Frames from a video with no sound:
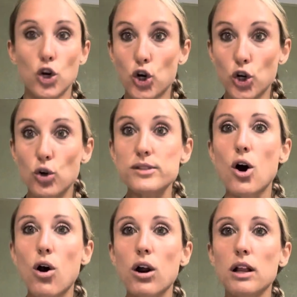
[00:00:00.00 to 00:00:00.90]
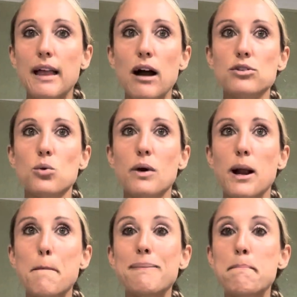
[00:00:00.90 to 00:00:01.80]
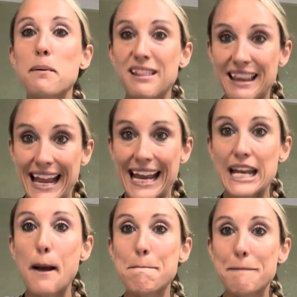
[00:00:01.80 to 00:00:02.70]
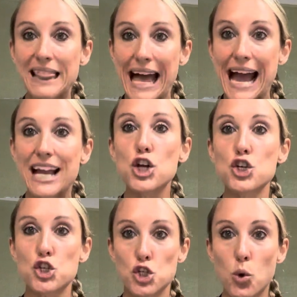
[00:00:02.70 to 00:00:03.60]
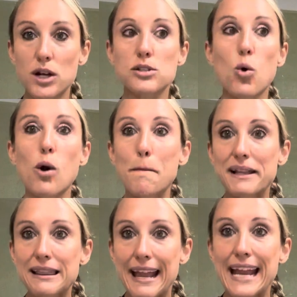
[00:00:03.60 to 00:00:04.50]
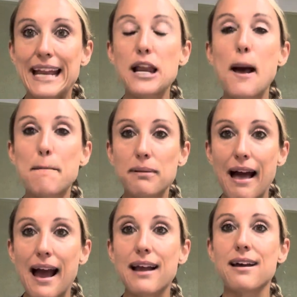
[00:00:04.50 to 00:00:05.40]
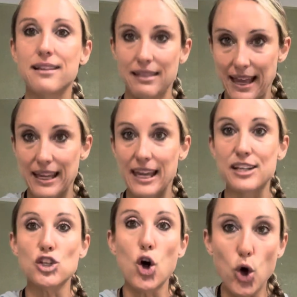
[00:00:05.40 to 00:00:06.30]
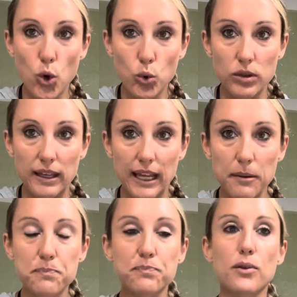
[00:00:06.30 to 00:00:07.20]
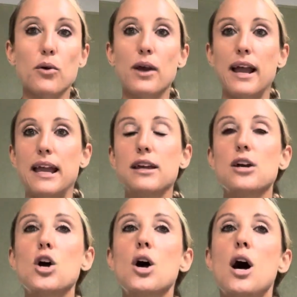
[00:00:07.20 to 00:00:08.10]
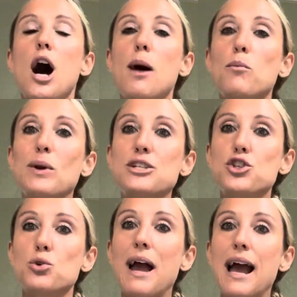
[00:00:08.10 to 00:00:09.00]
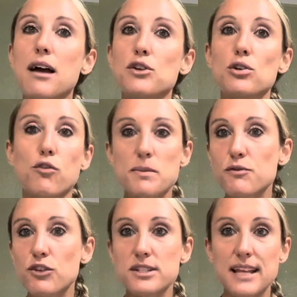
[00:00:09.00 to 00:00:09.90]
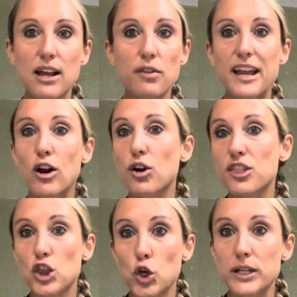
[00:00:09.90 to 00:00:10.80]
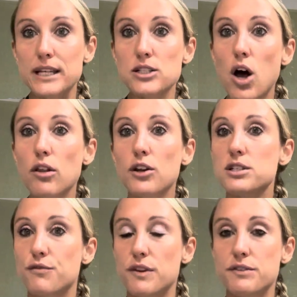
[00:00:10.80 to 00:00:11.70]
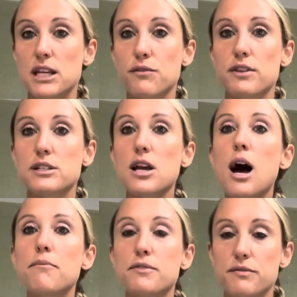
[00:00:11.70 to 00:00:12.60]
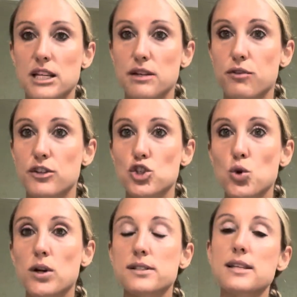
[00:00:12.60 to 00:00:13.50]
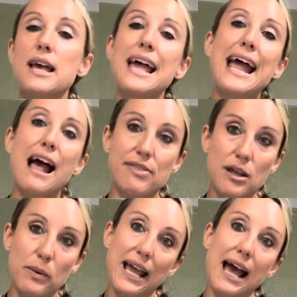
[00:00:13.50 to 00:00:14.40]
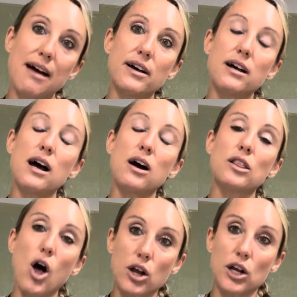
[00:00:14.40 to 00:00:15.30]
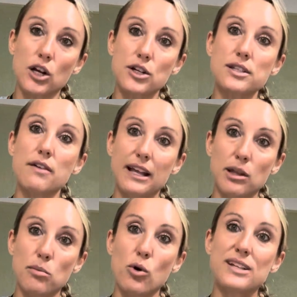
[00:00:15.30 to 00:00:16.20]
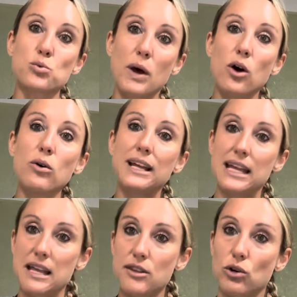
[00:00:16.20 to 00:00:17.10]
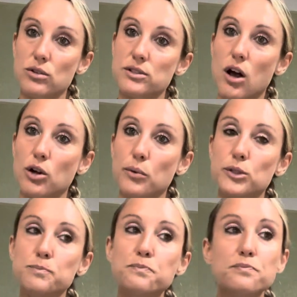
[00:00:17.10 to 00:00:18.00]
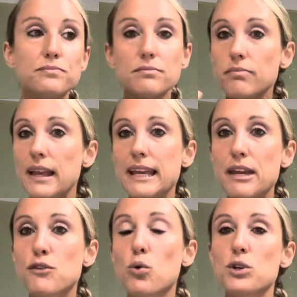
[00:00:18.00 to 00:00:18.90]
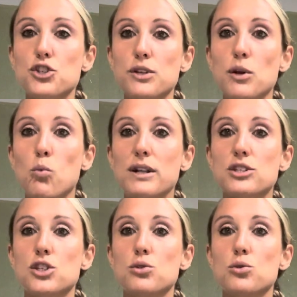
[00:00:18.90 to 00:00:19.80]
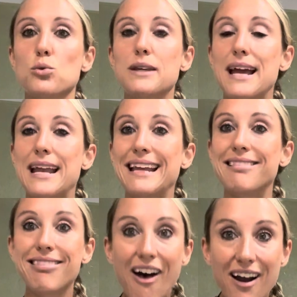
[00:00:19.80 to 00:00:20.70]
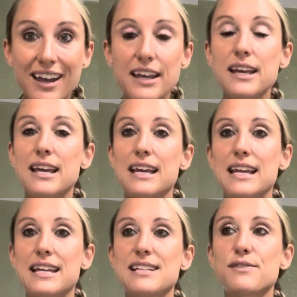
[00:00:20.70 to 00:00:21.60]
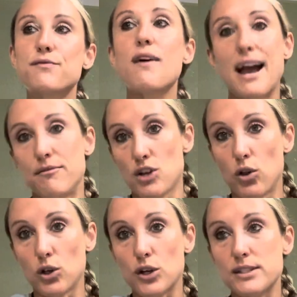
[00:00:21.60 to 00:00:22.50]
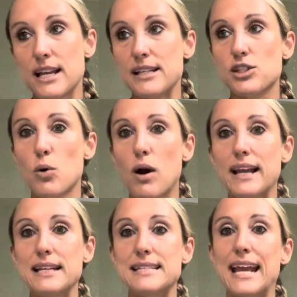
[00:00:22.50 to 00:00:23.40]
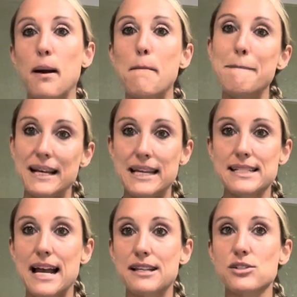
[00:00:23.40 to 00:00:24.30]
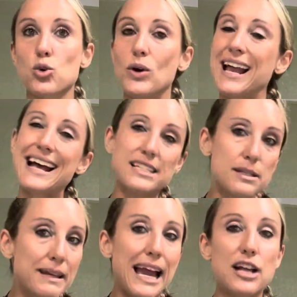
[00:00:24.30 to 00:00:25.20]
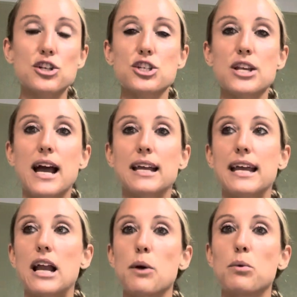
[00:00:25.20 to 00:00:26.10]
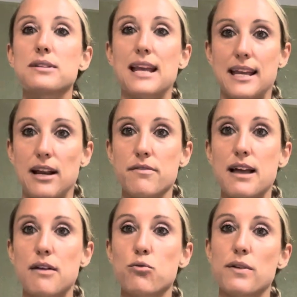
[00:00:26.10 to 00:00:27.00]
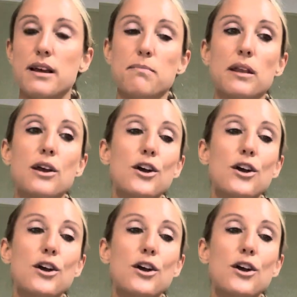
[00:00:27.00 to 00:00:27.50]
Girls are allowed to wear plain black shorts or plain black leggings only, okay? Um, we do have uniforms for sale. They are $30, 15 for the top, 15 for the shorts. And then we have lockers available as well in the girls' locker room. If your student wants to get a lock, it is $5. And so I can take monies at school. It has to be cash or check and I will take care of that for them.